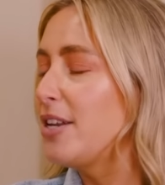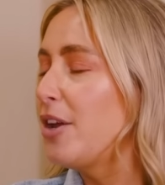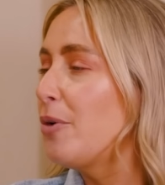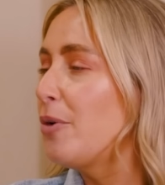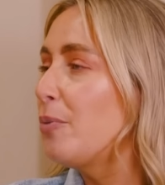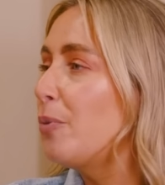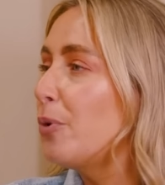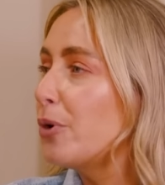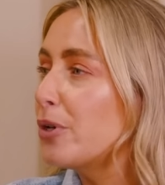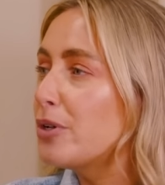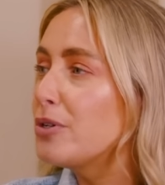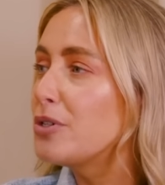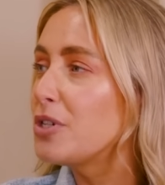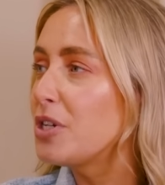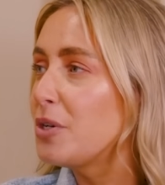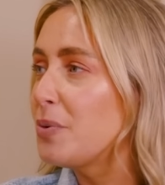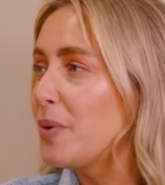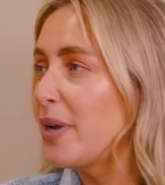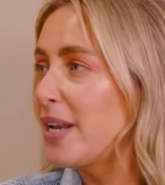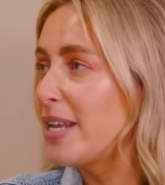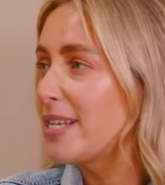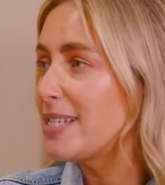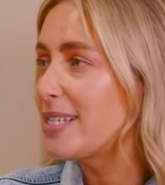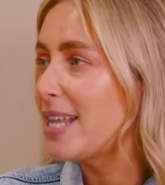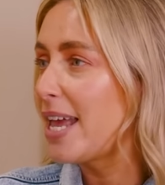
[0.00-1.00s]
What do you do
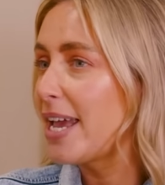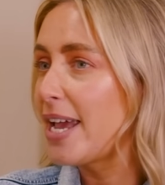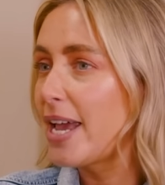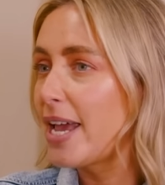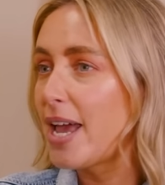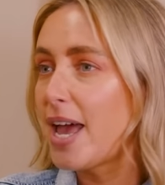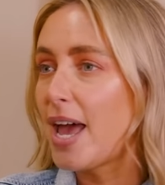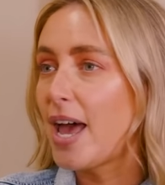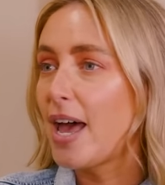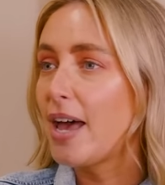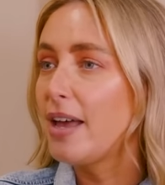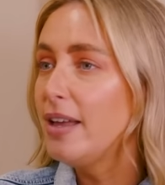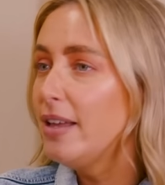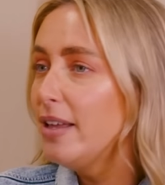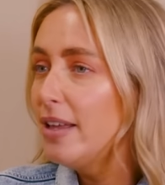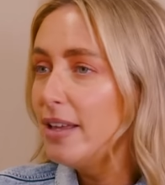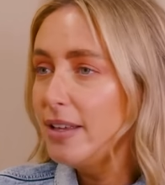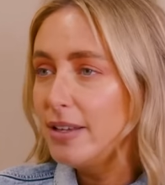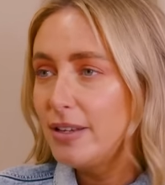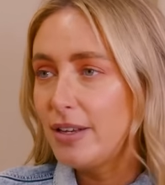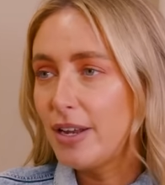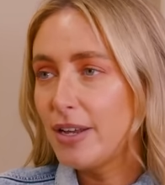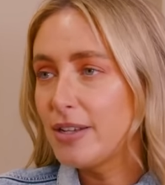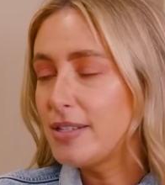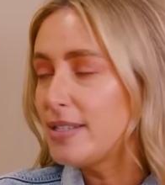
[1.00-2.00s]
when it's
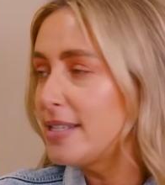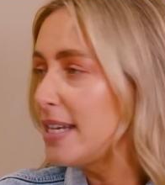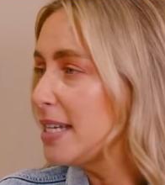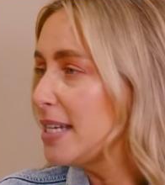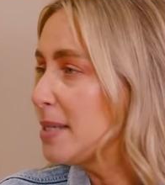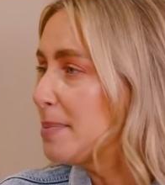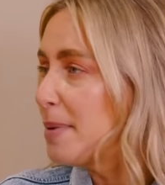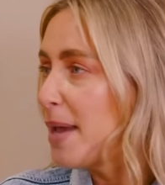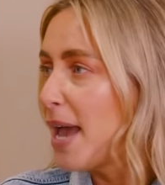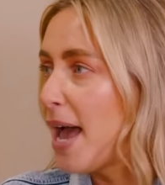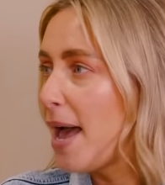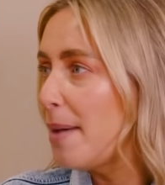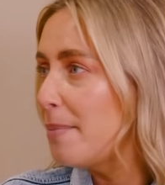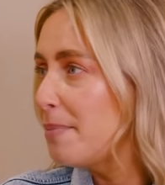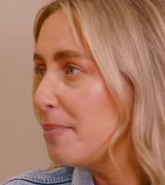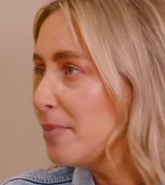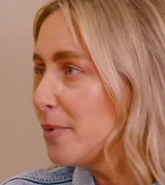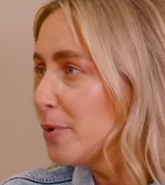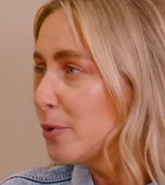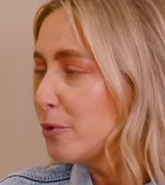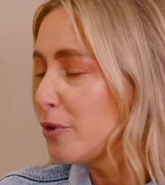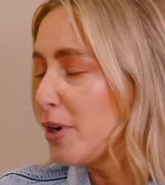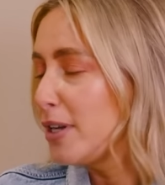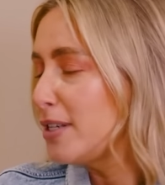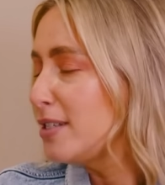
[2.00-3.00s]
6 p.m,
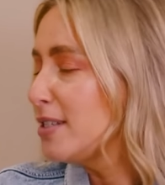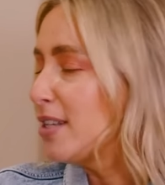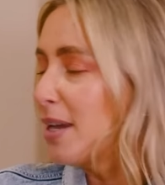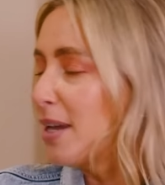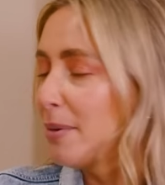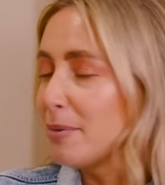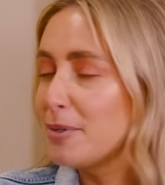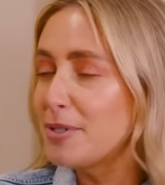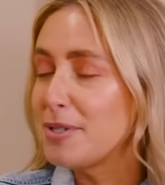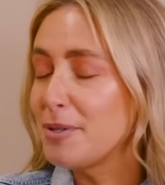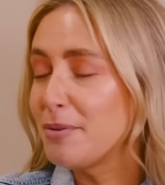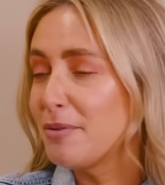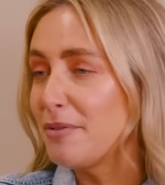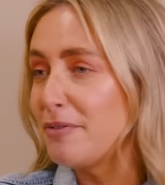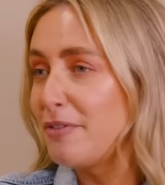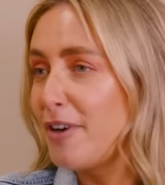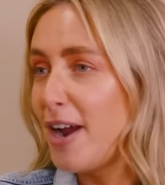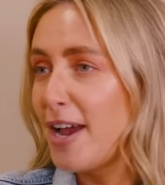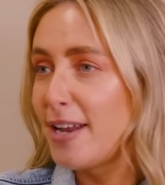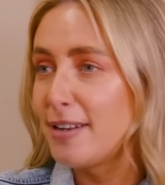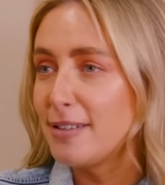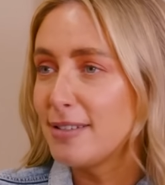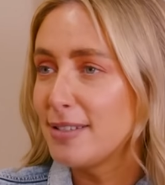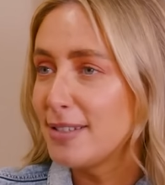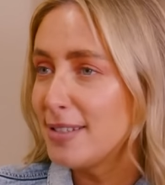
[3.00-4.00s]
you're trying to decide what to do with
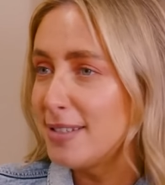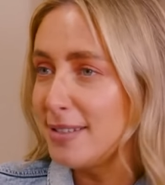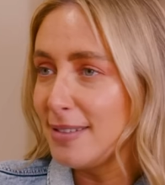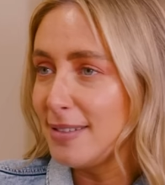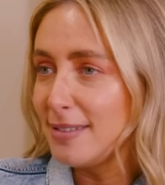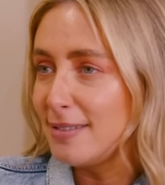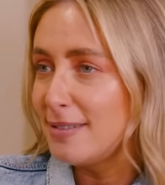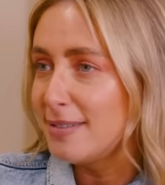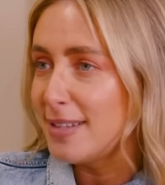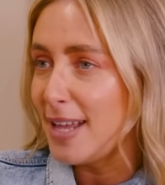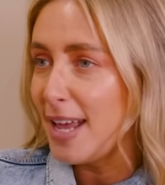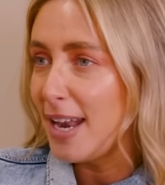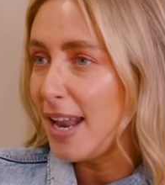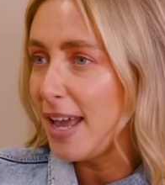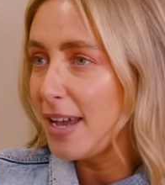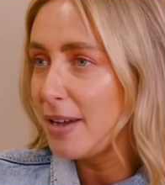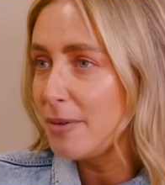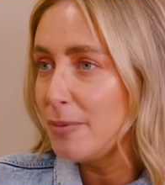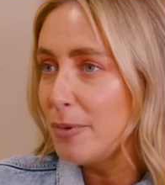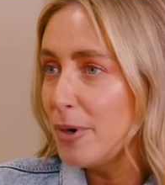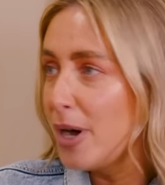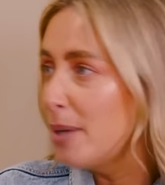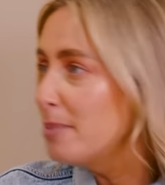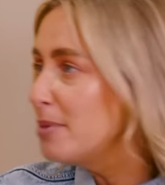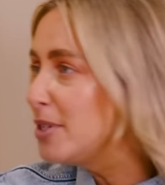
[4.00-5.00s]
friends and they're
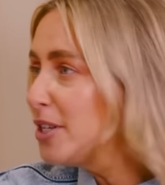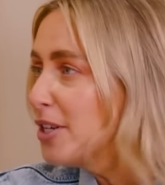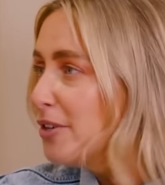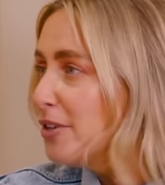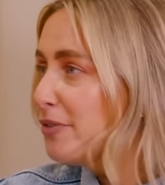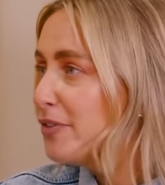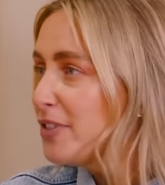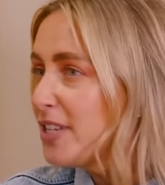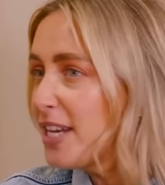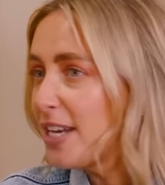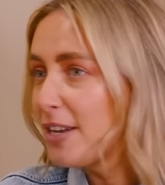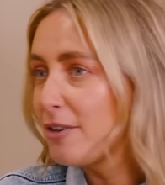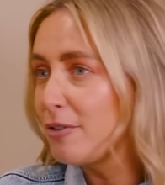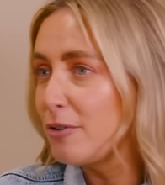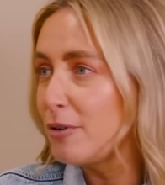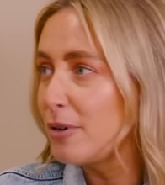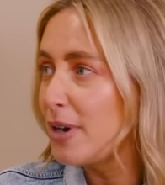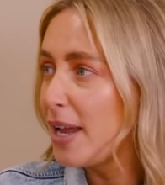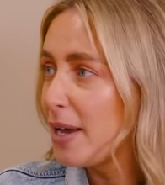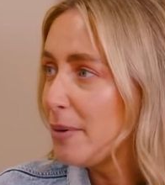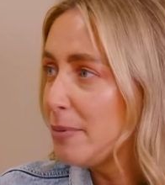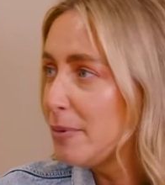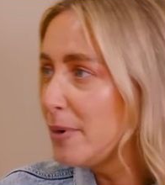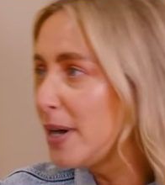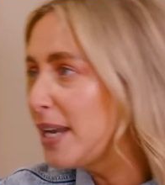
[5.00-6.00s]
like, we'll come to you for dinner, or
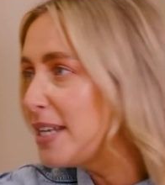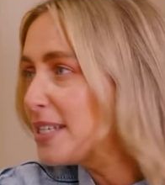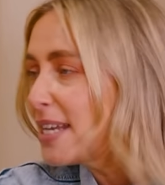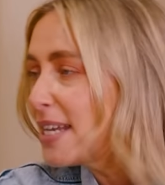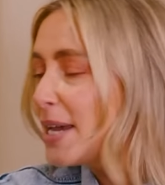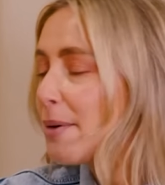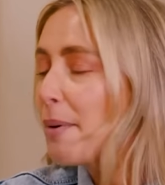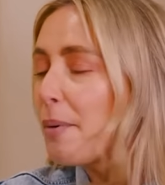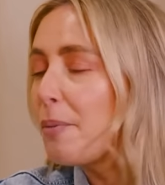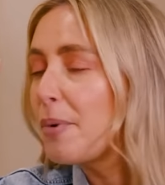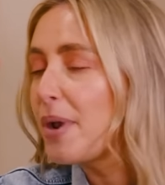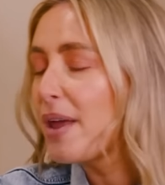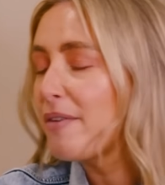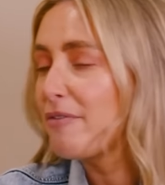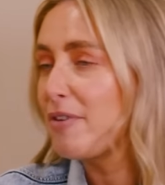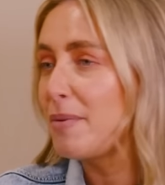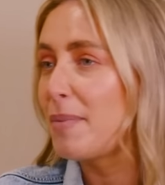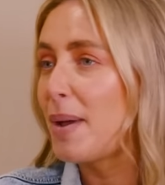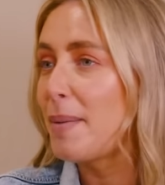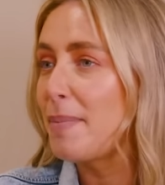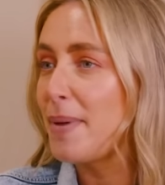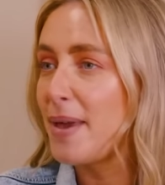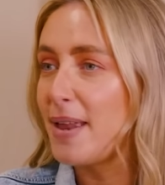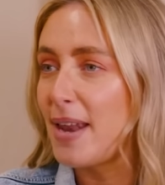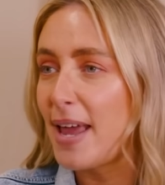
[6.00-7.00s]
we're going to take whatever it
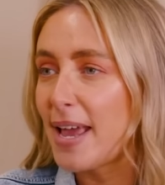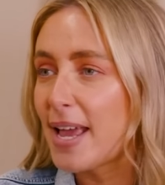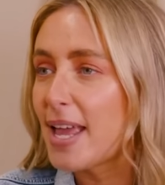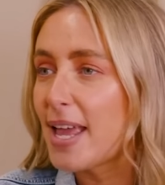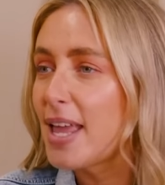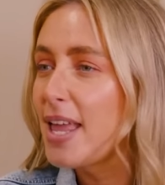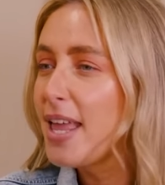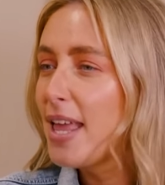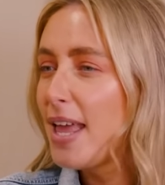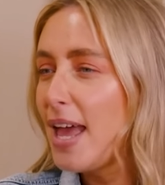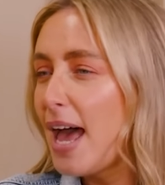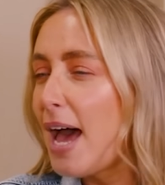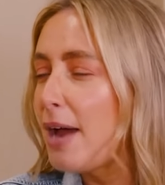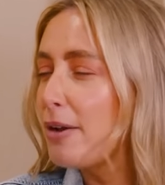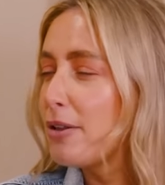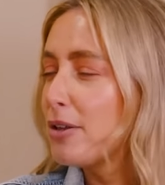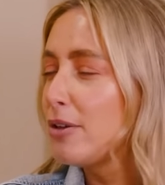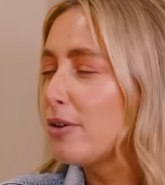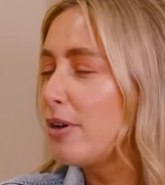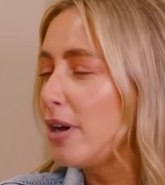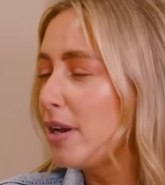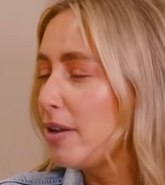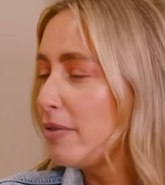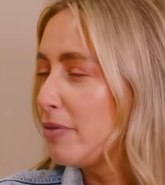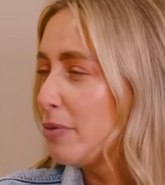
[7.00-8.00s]
might be. How do
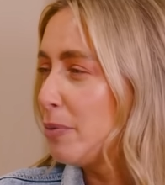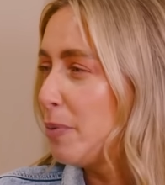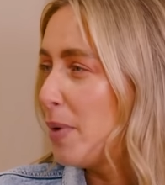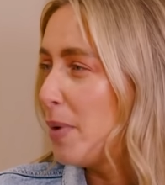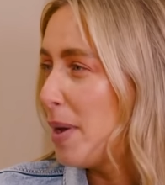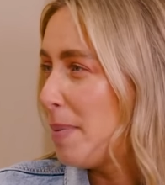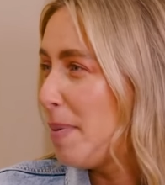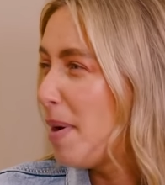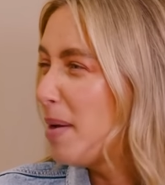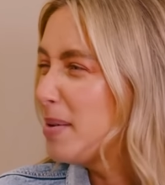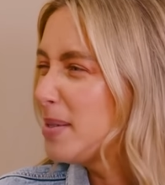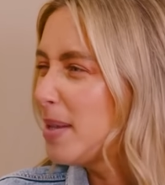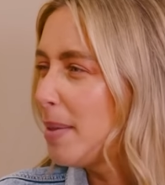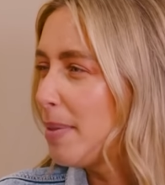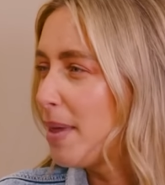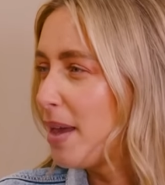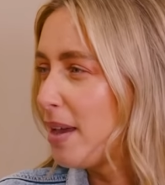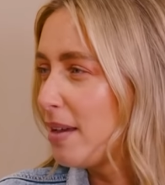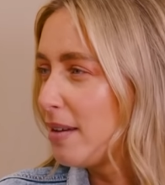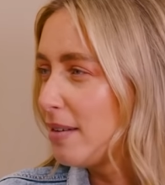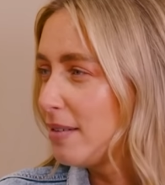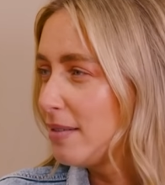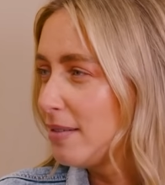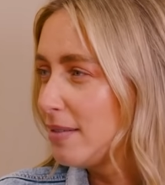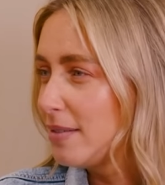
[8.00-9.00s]
you kind of whip up
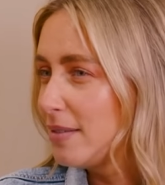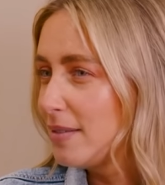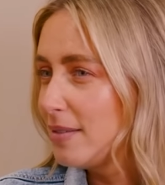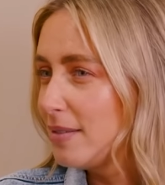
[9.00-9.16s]
something?